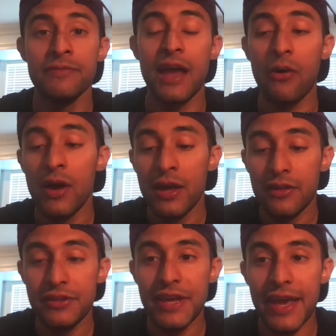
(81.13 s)
Now,
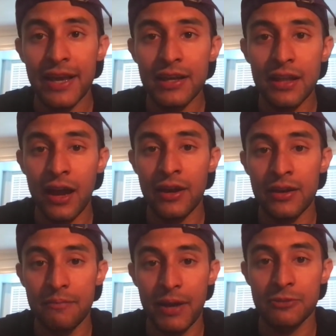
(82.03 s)
the
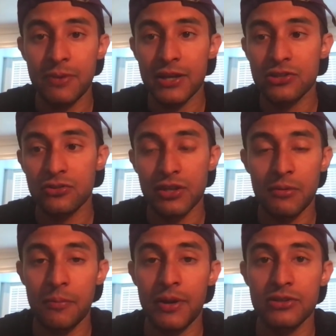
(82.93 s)
incline bench press or
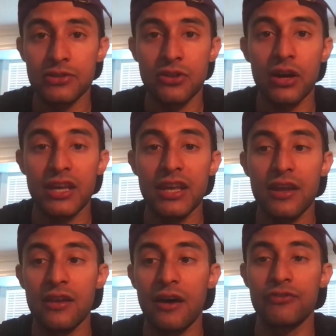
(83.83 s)
dumbbell press does not get
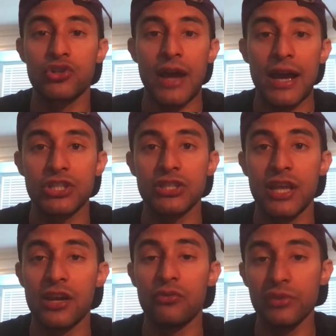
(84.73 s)
enough traction,
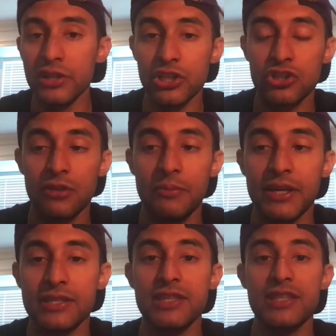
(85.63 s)
and it really should, because